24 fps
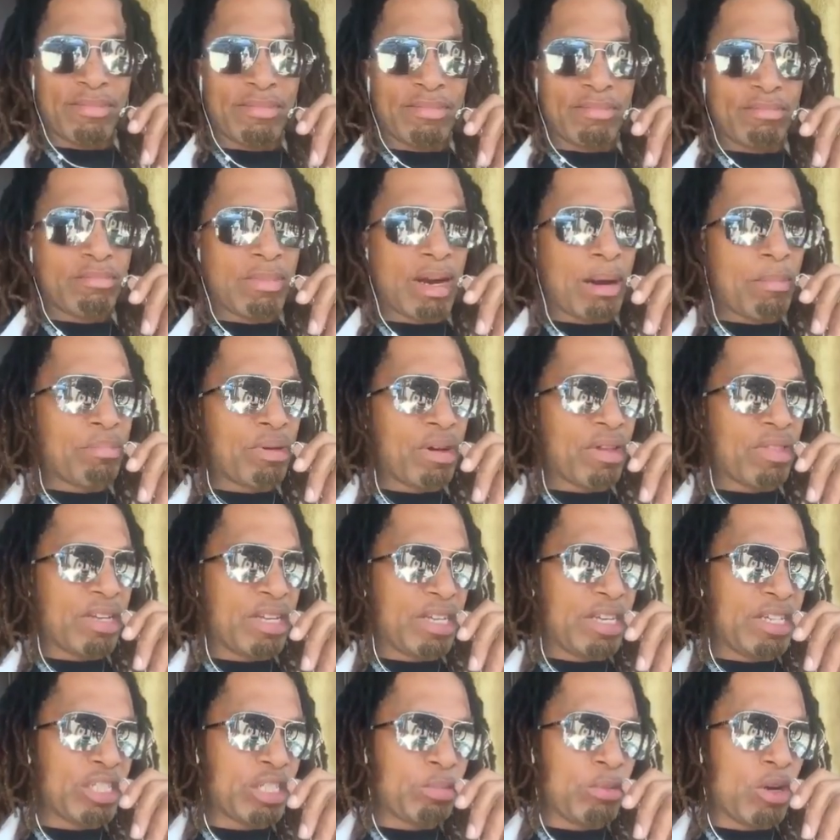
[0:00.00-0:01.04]
My brother
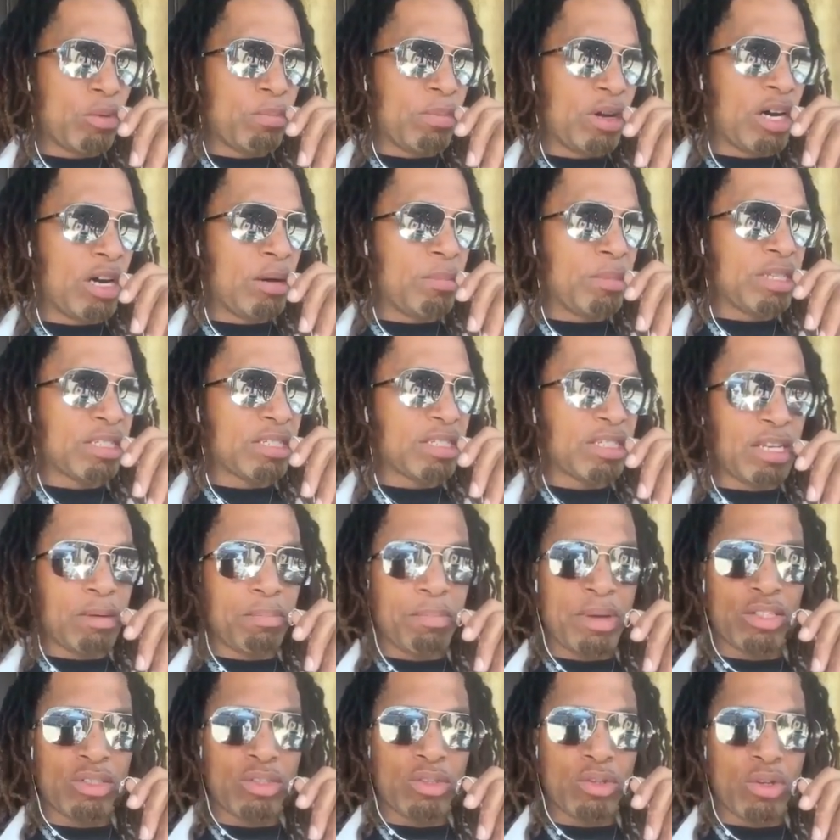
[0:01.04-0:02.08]
Ishmael Muhammad said,
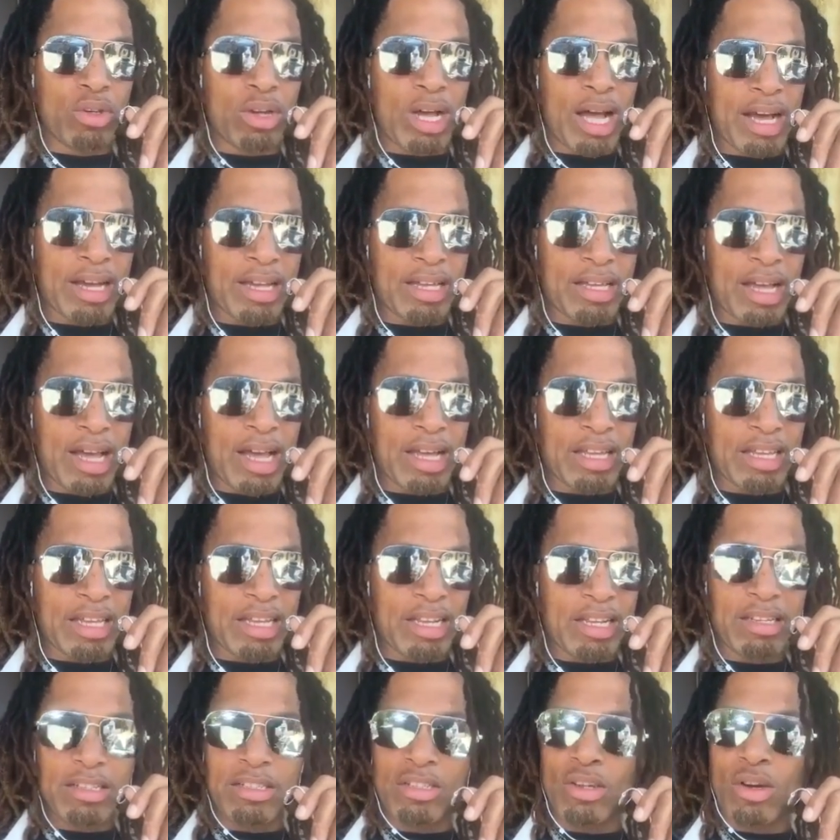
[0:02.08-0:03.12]
make sure I get
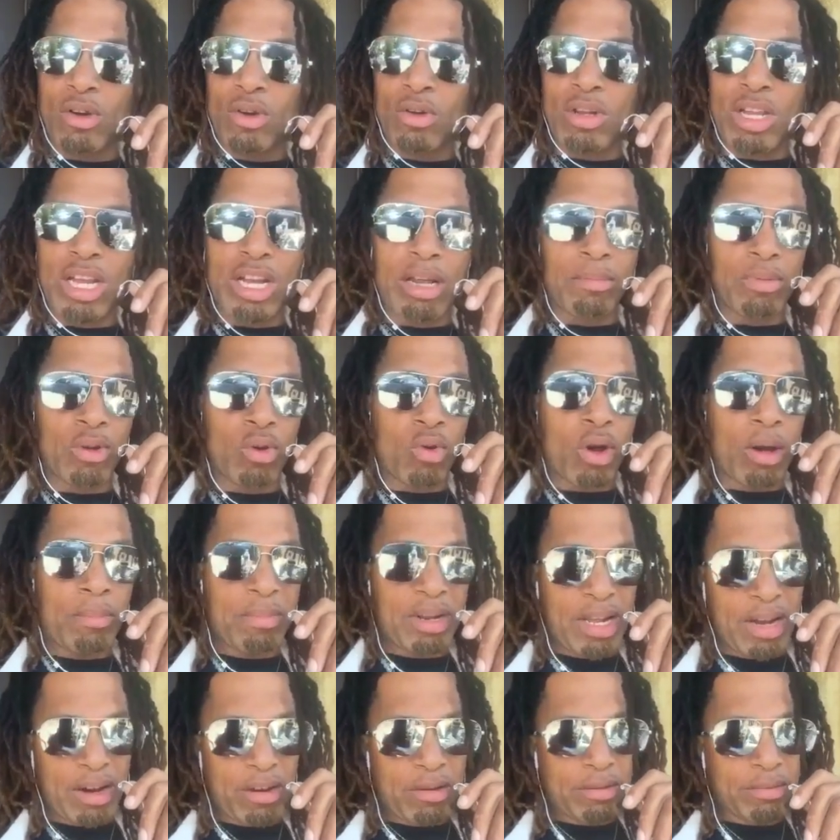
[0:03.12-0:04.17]
it, you know, let them know I'm
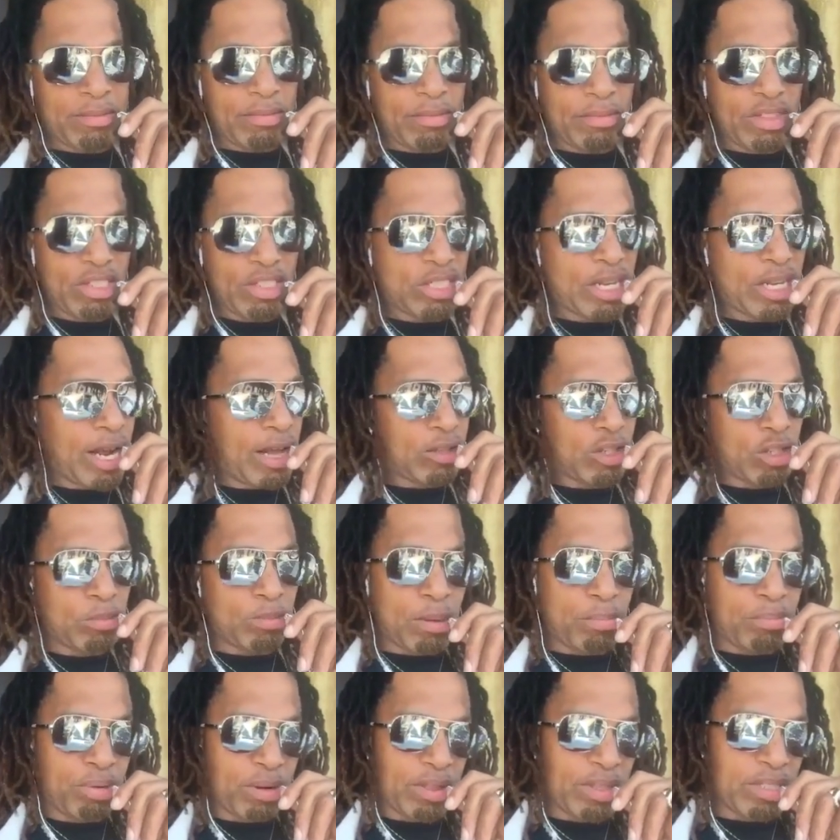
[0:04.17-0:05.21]
there. Shout out to
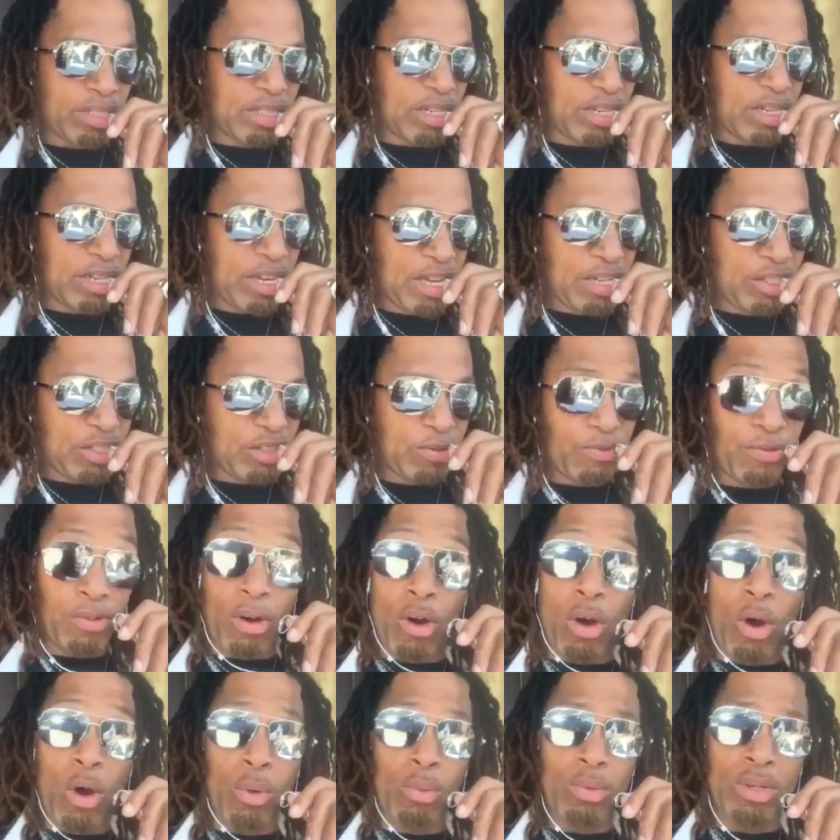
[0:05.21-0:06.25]
my brothers in the nation for
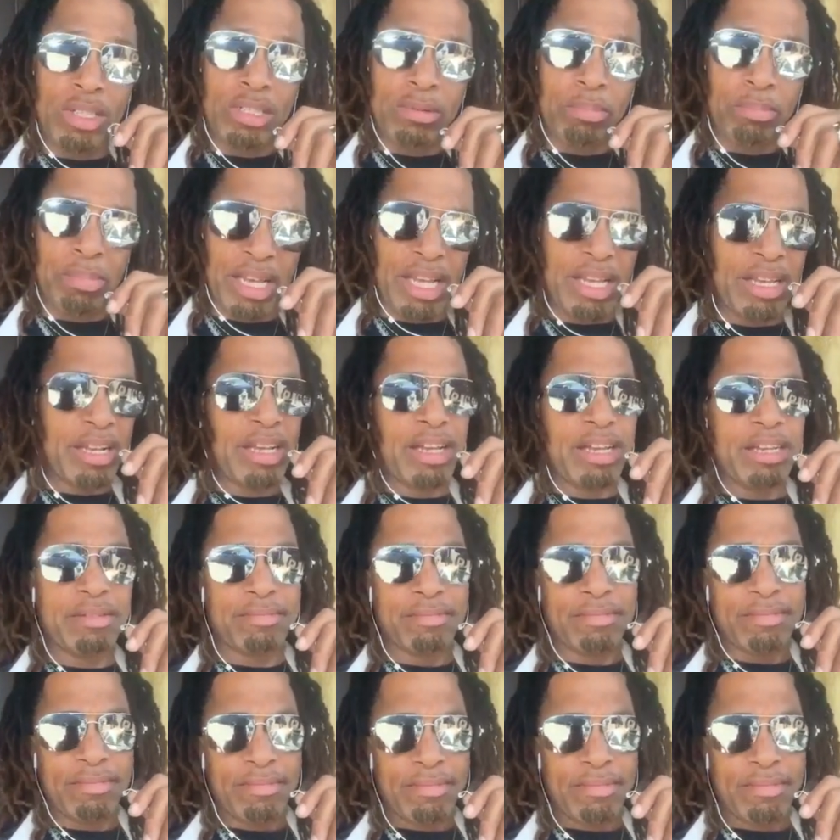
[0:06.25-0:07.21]
always being there.